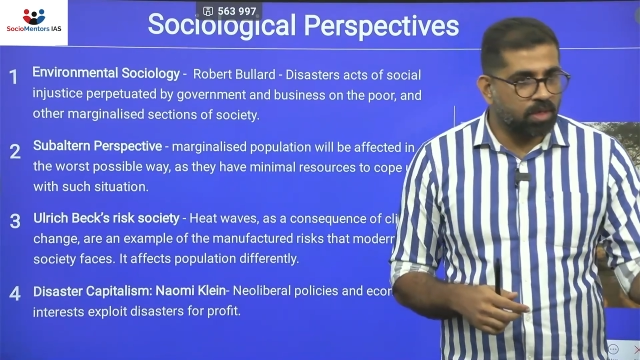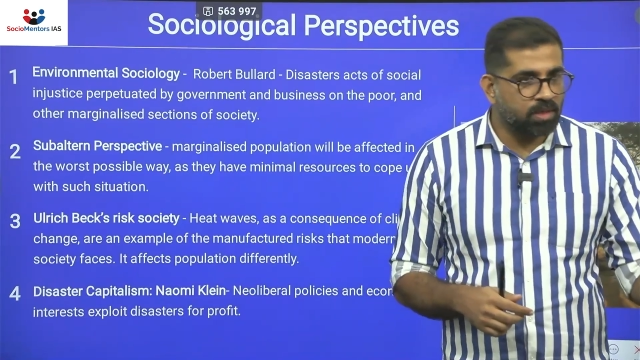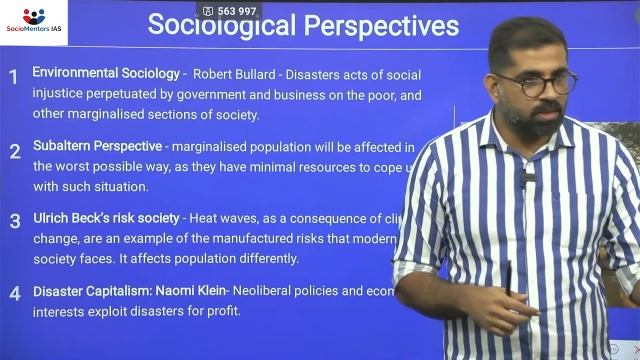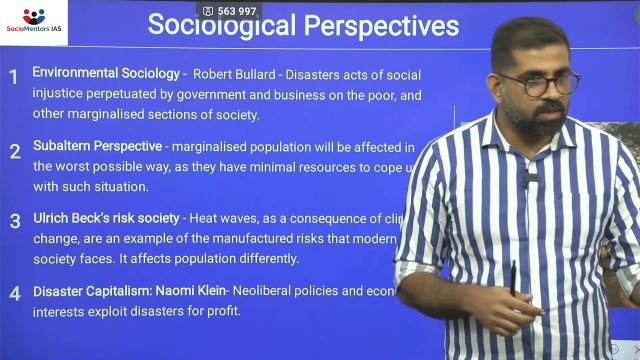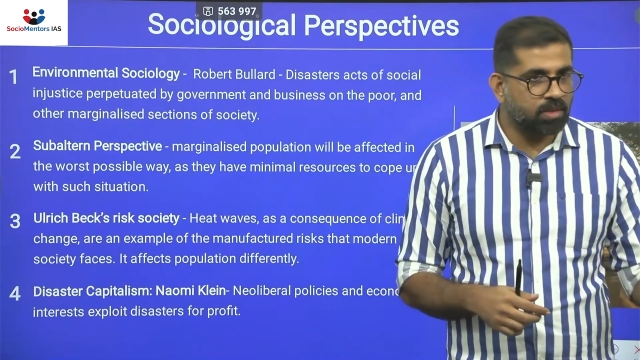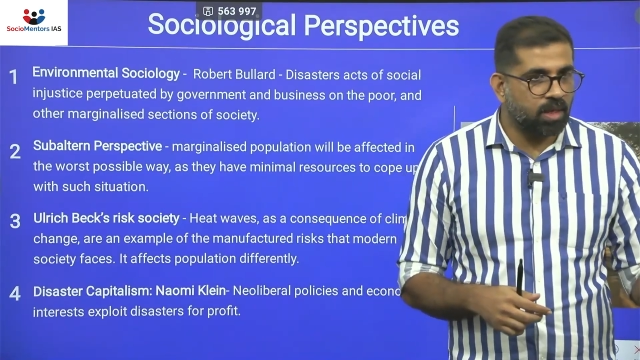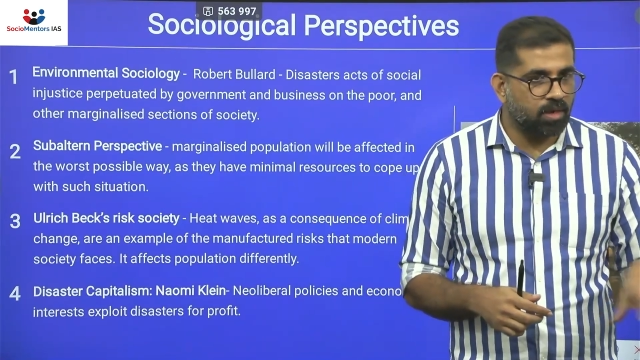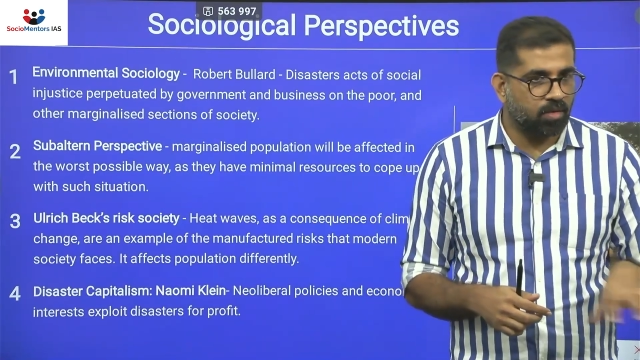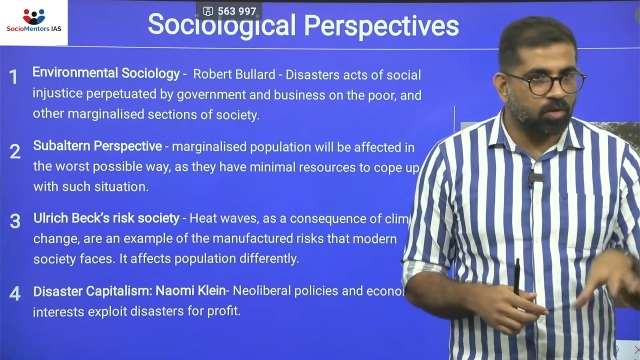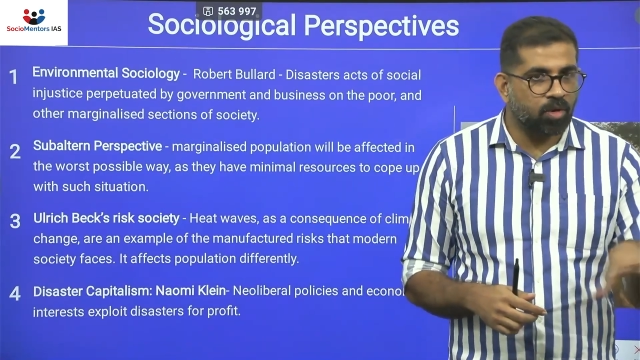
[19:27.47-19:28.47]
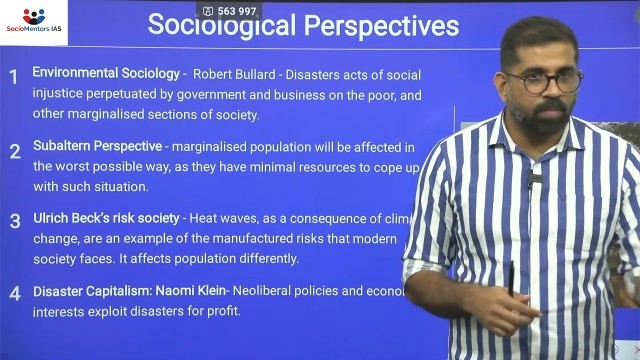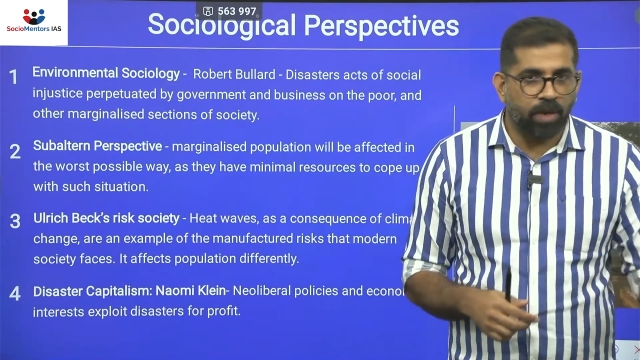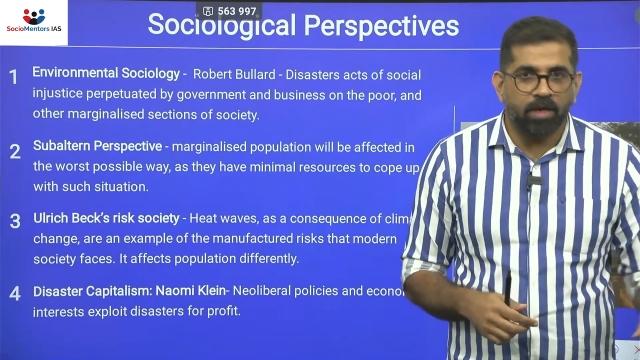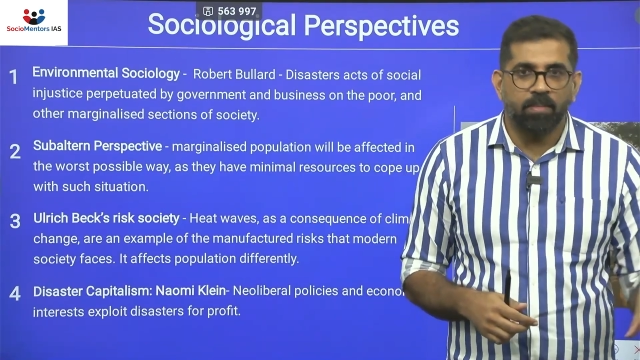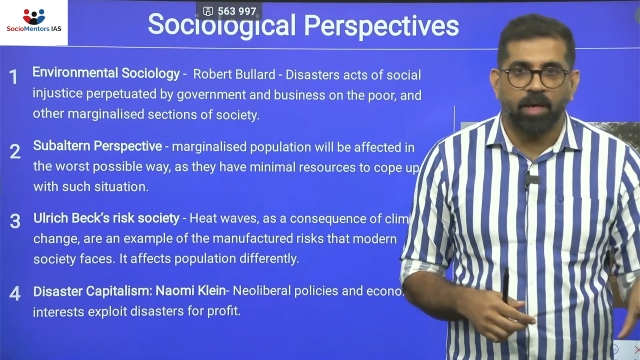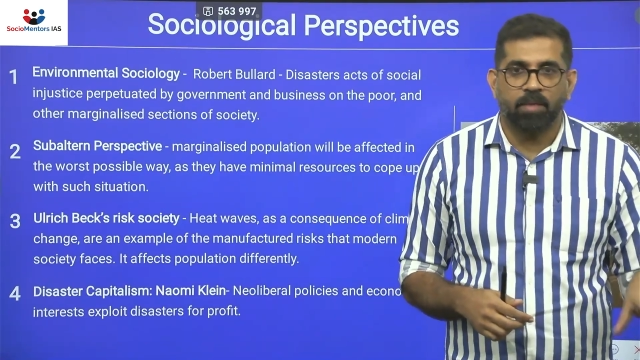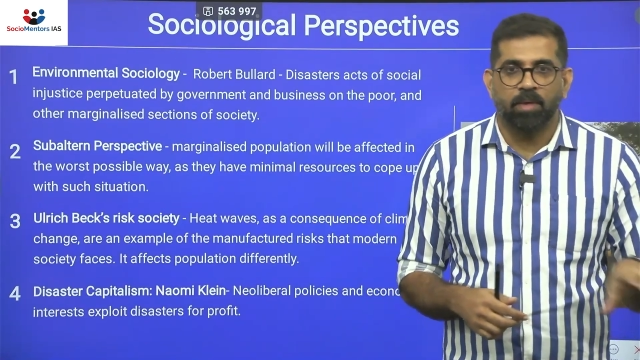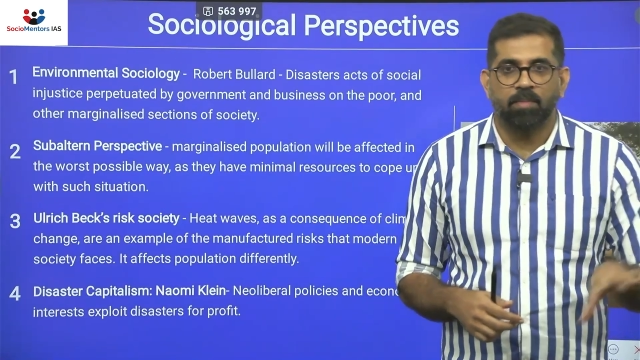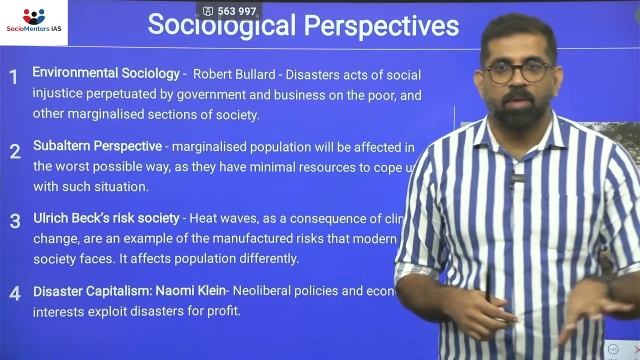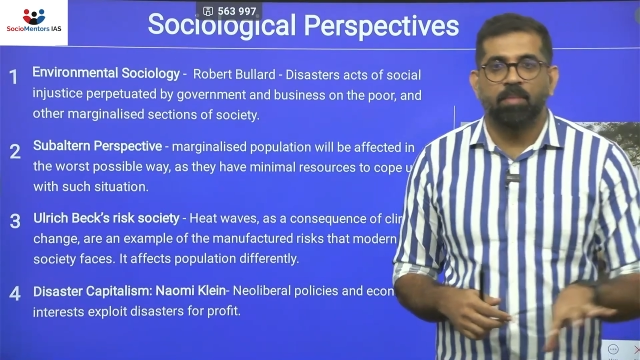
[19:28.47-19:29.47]
regions are occupied by
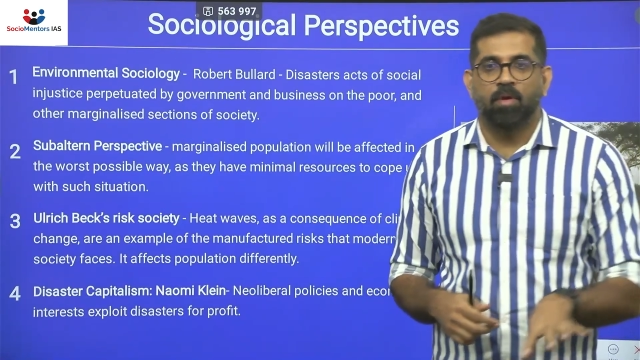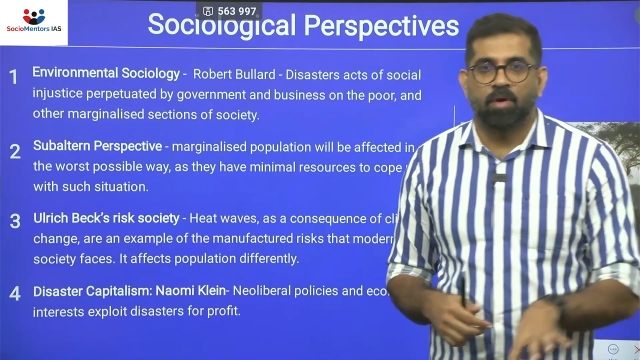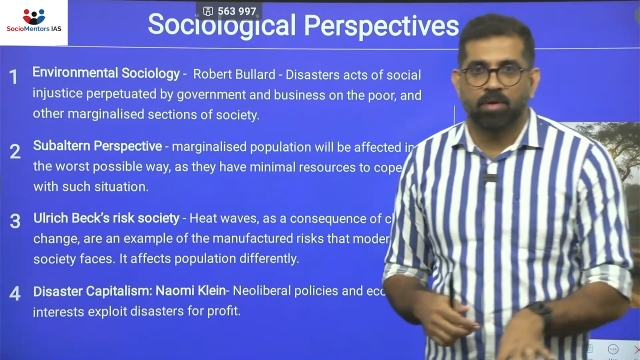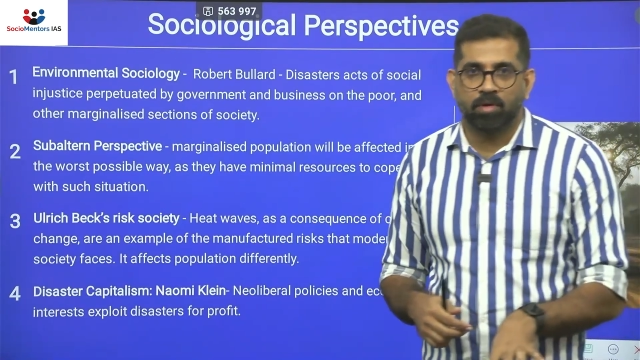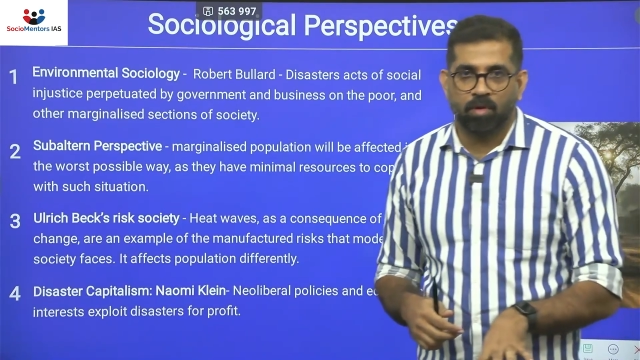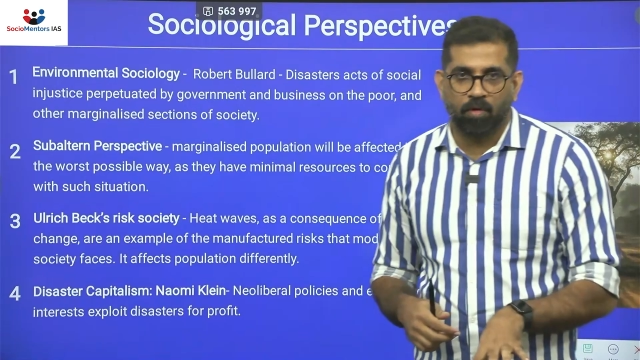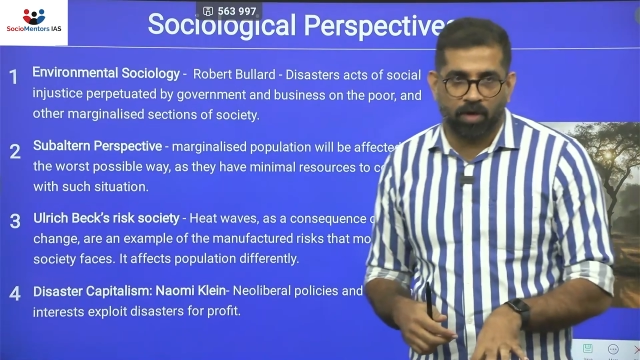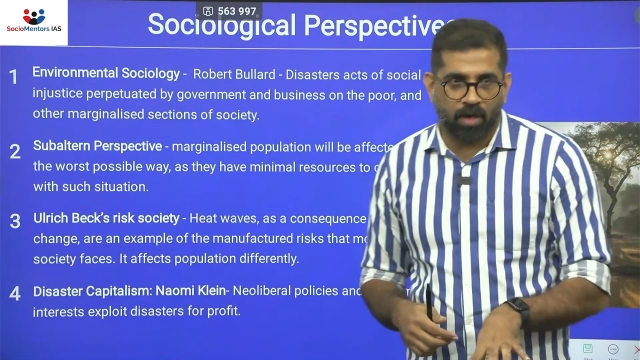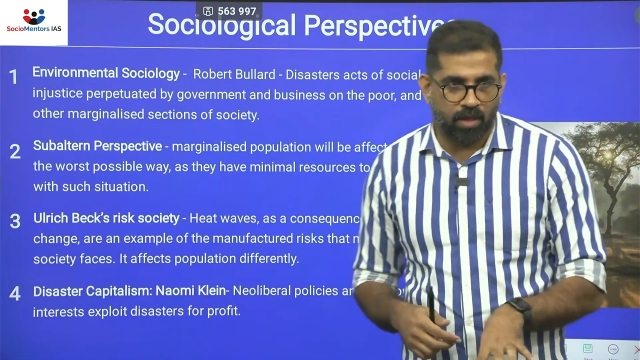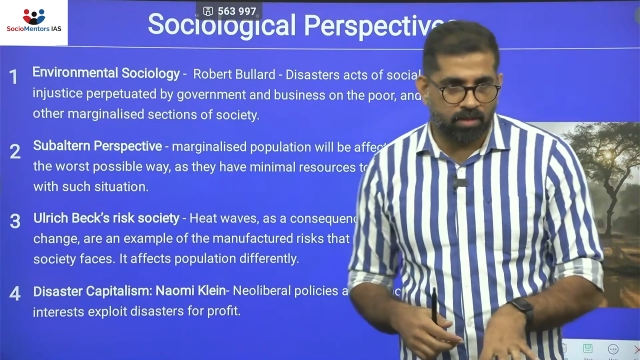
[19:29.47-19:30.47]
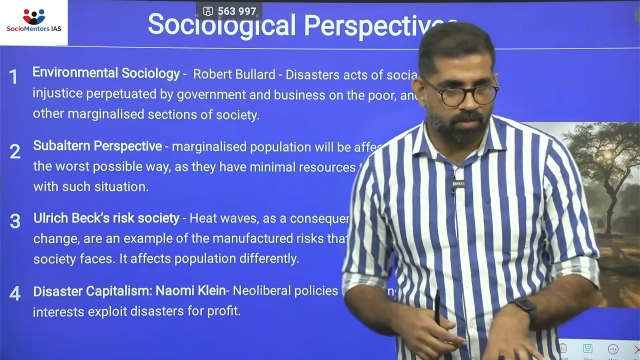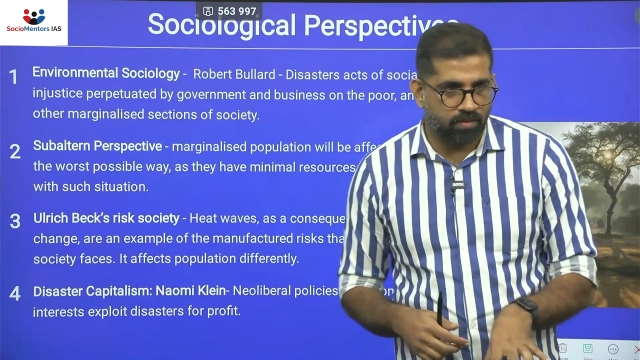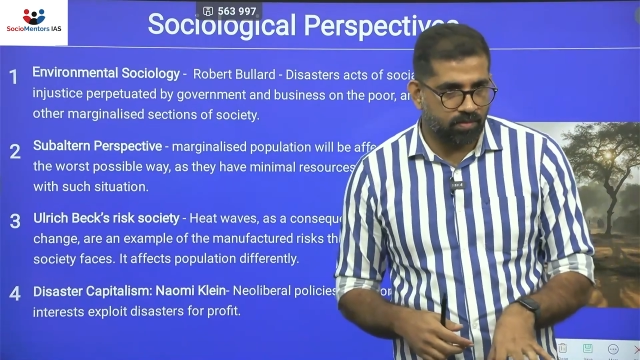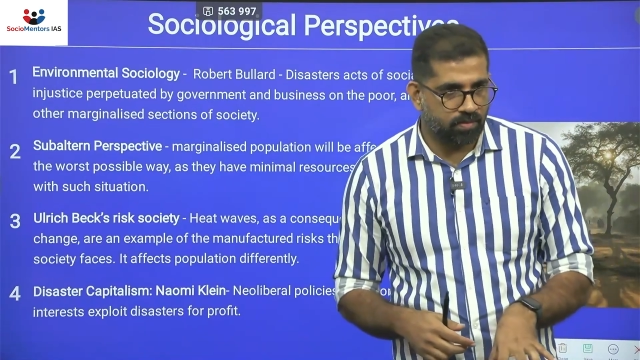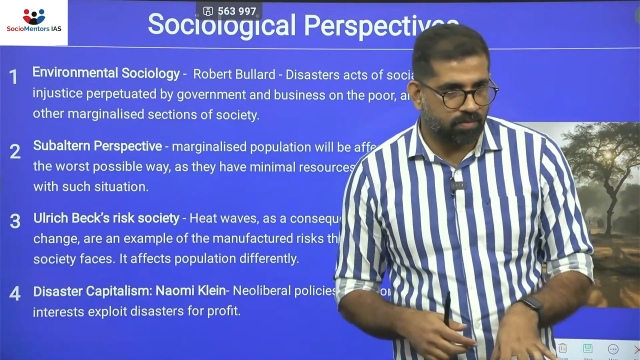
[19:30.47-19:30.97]
people belonging to the lower class.